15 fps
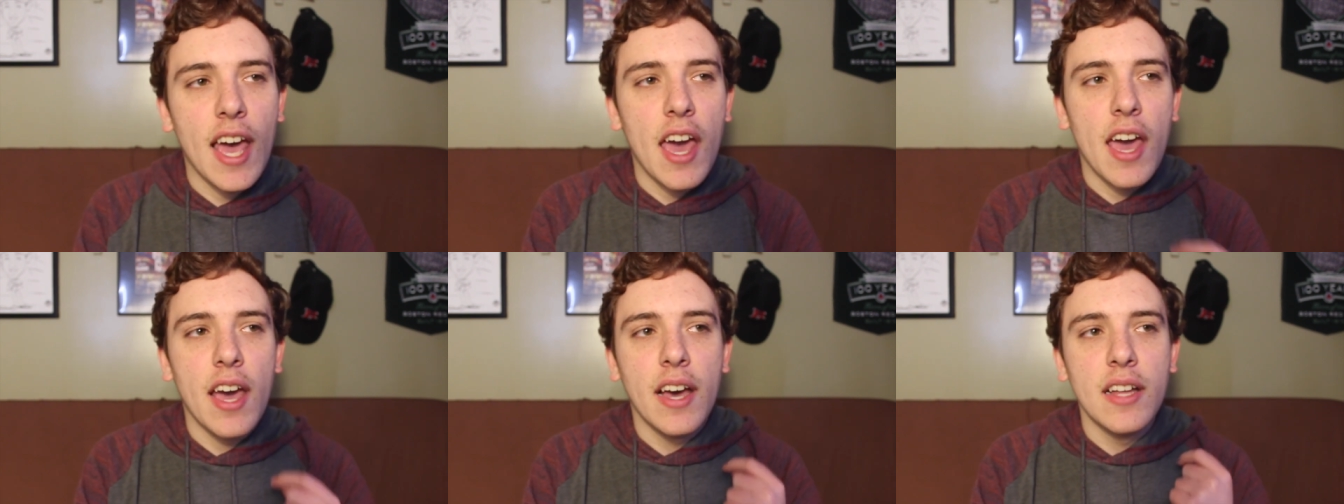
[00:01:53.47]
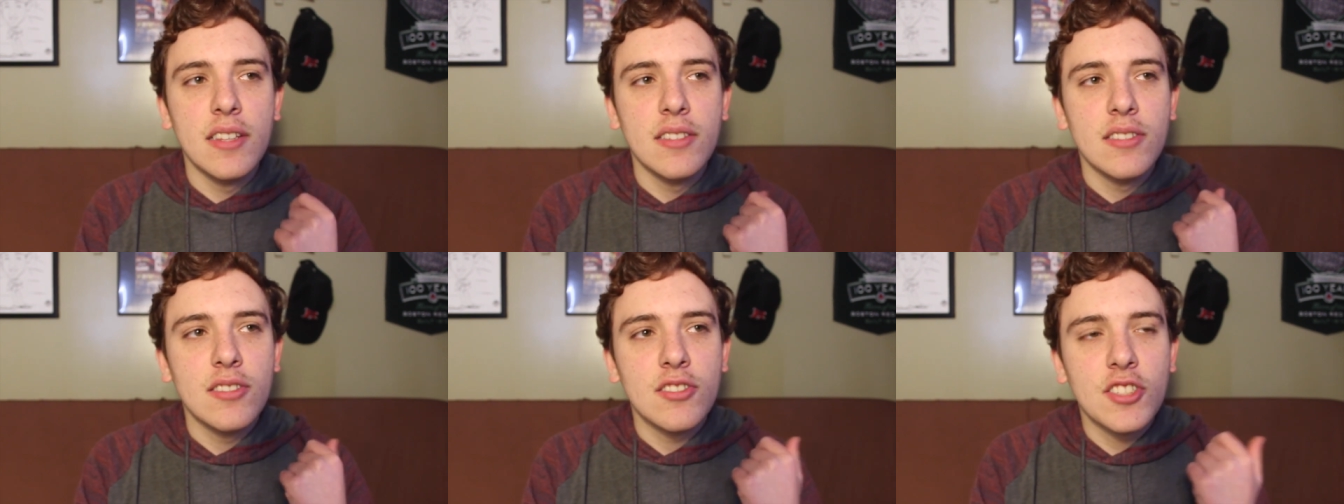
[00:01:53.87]

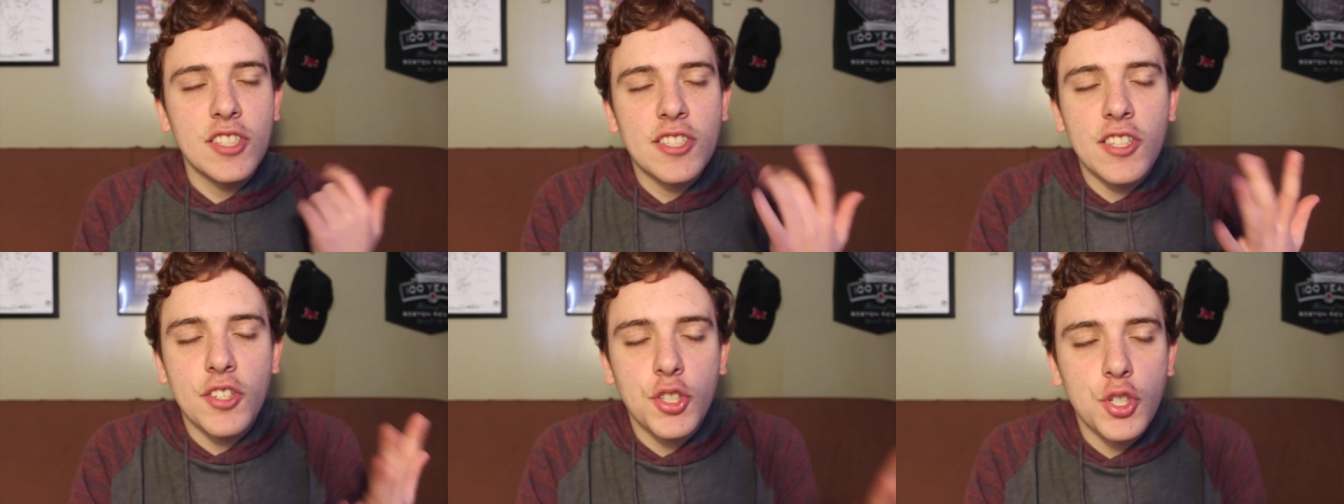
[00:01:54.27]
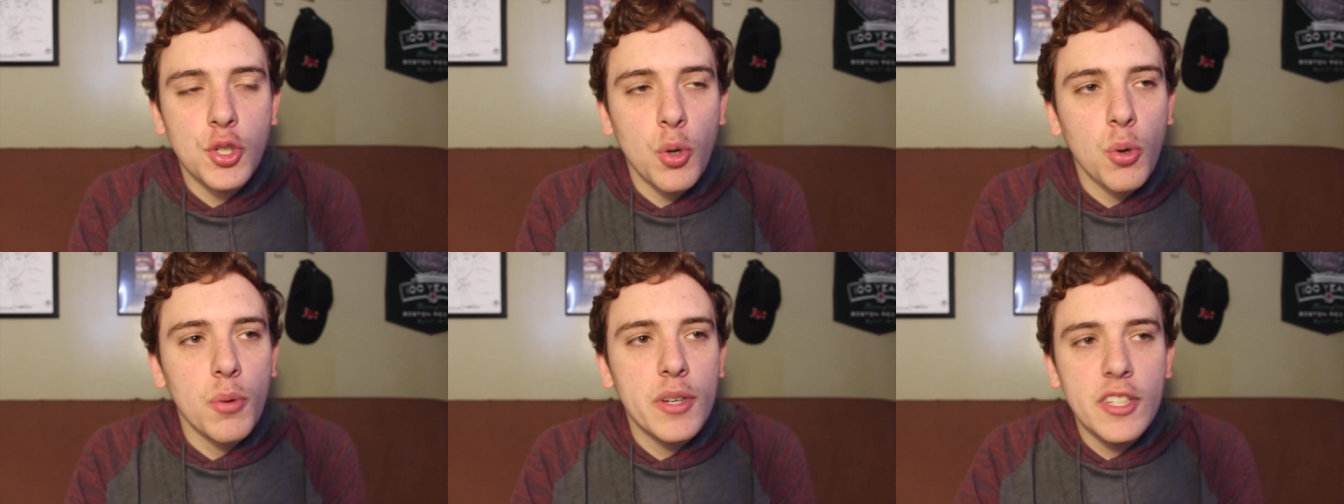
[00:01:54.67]
And just the
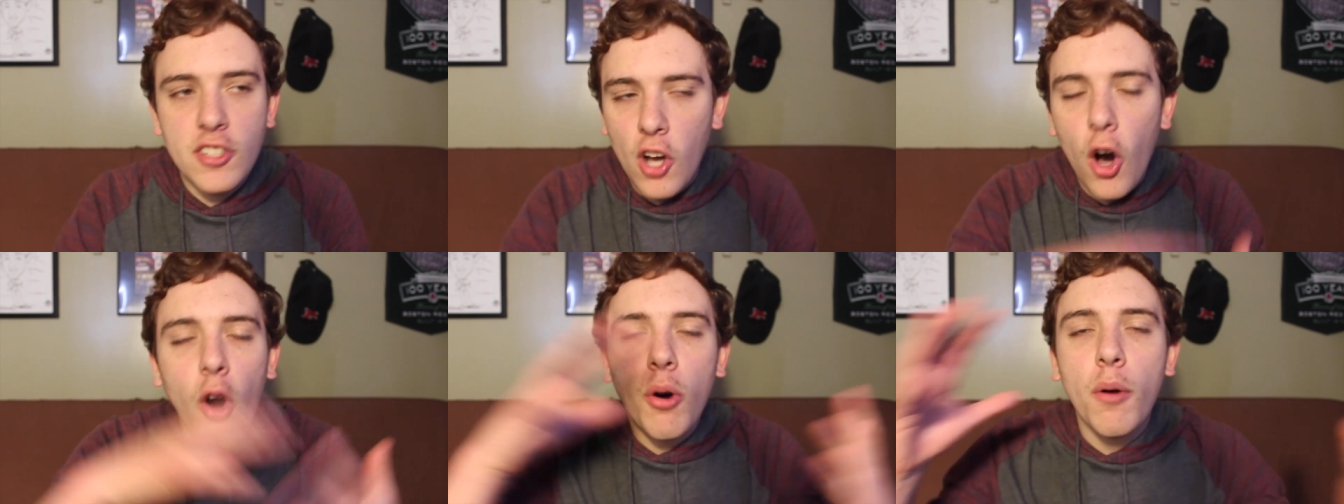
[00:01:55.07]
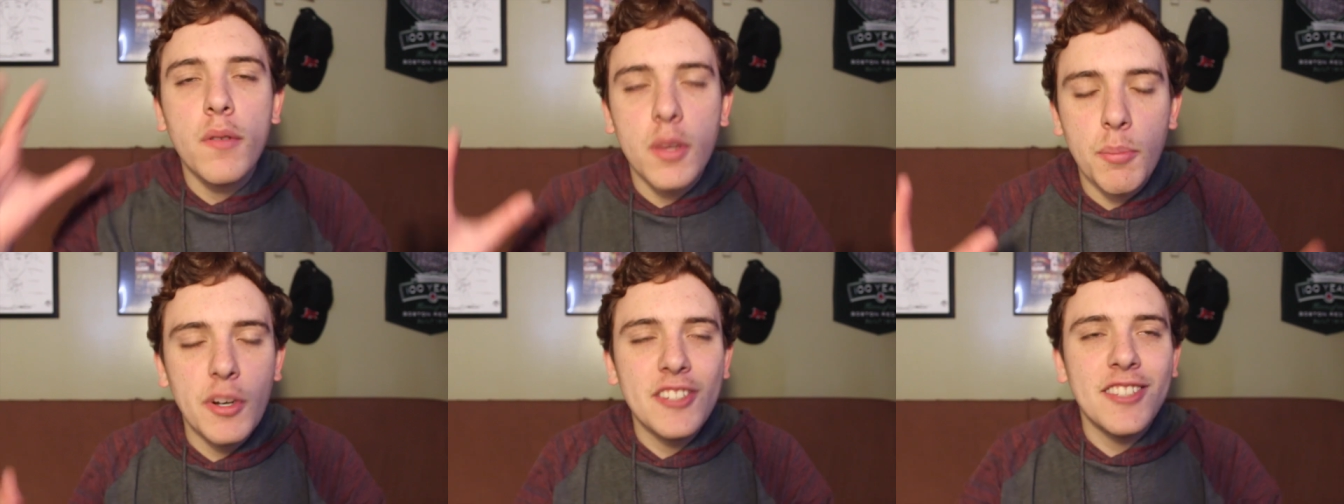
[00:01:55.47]
story is all over
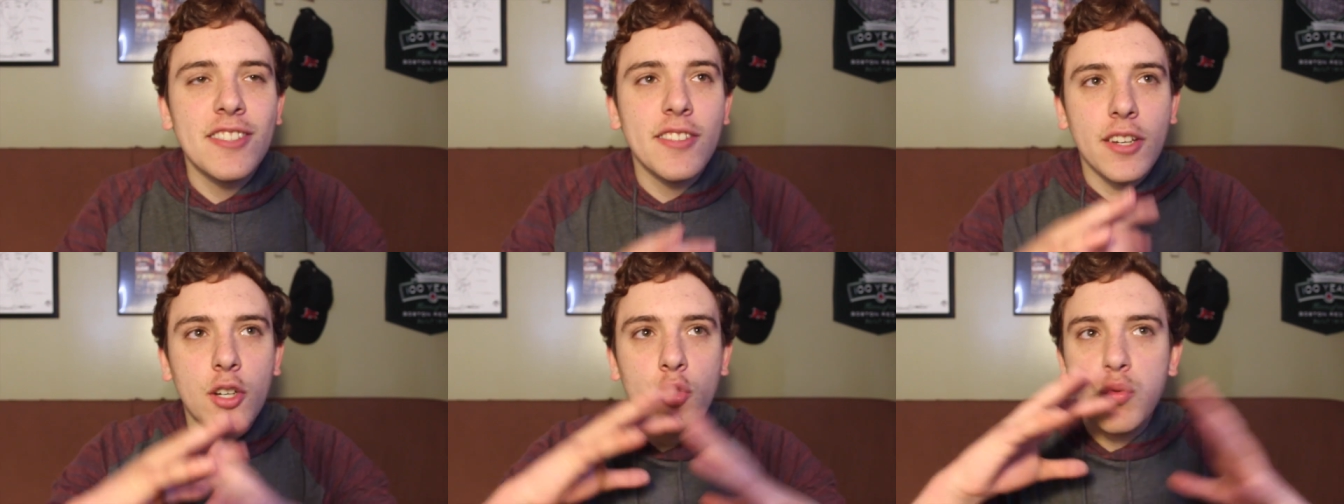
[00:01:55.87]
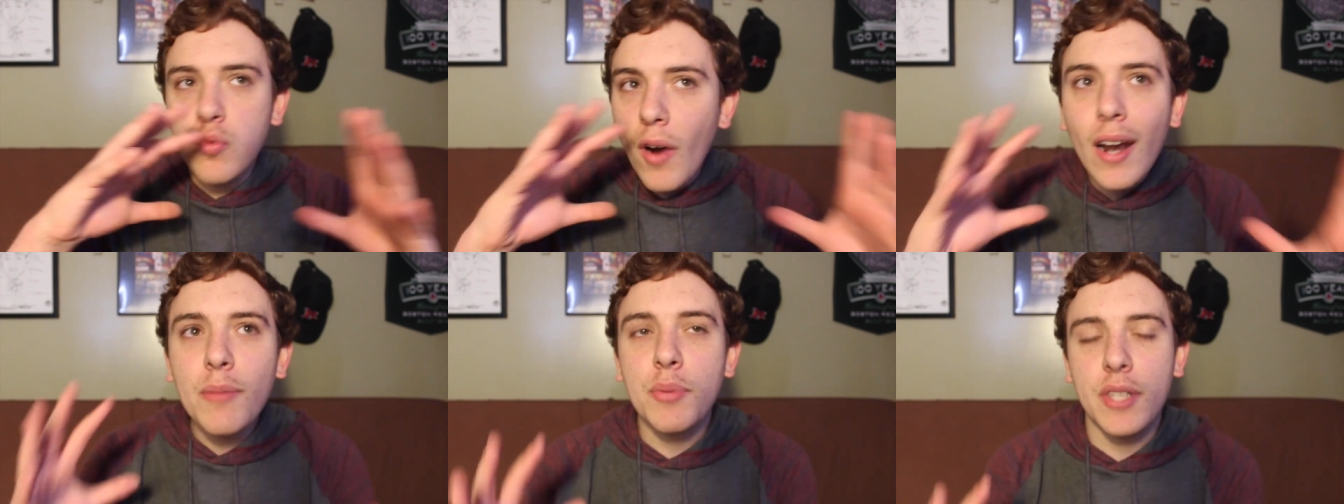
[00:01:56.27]
the place. And it's
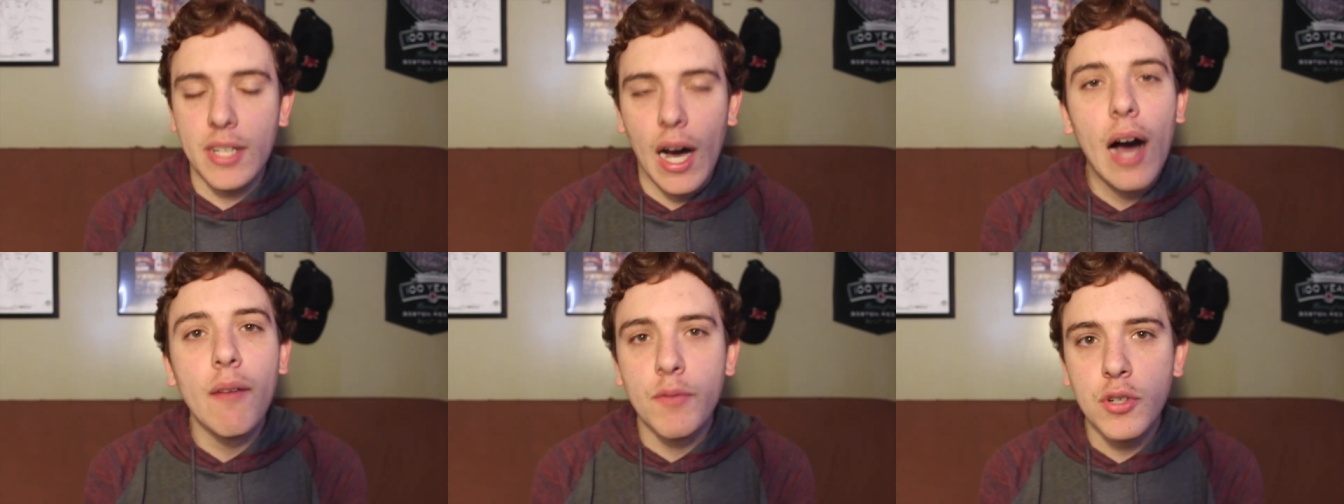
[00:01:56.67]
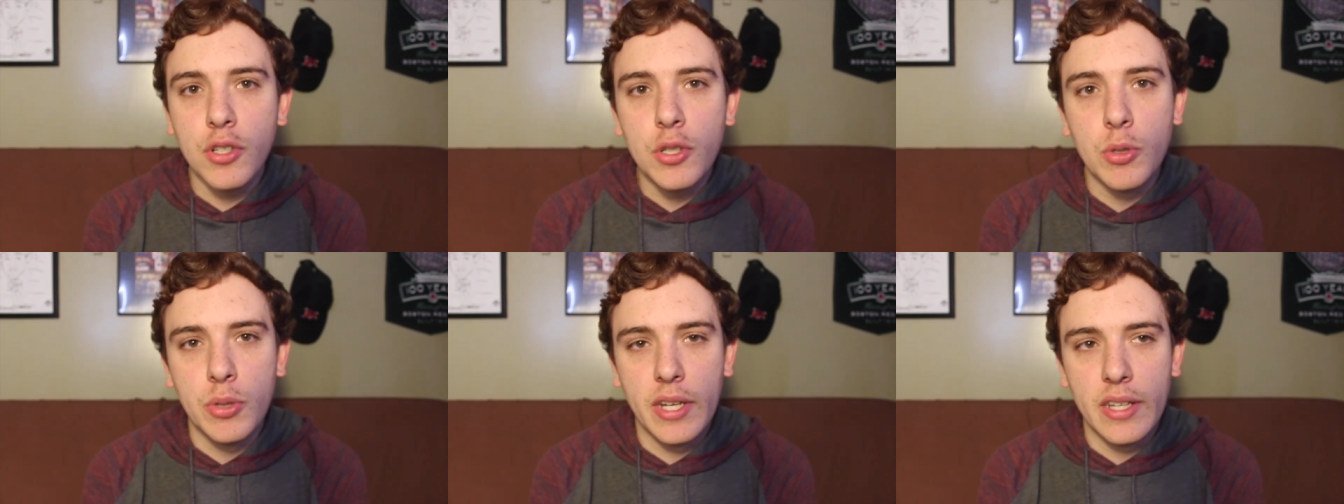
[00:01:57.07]
incredibly
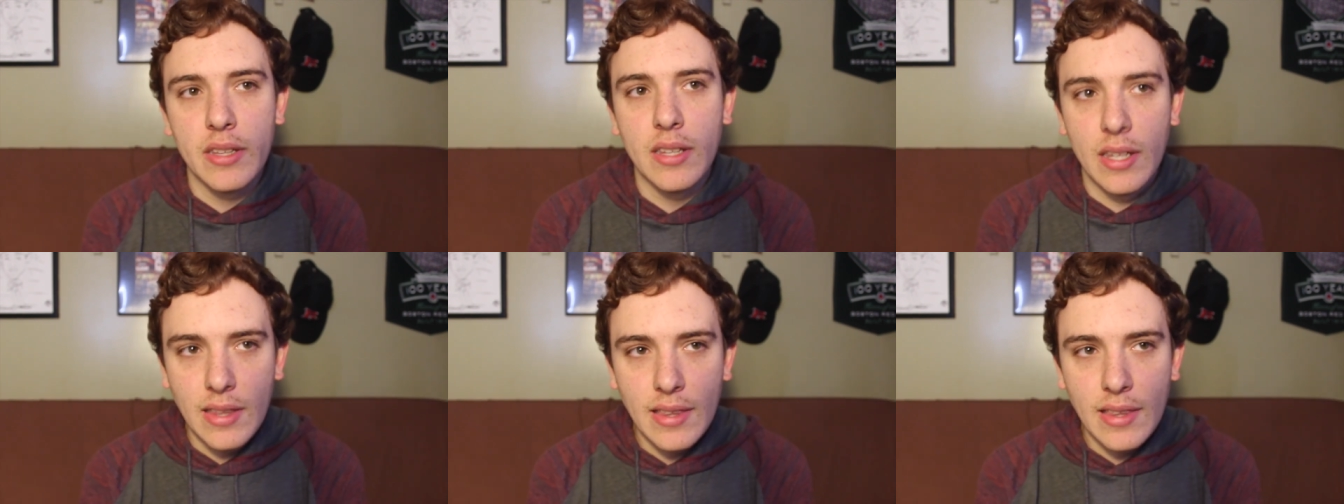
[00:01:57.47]
convoluted.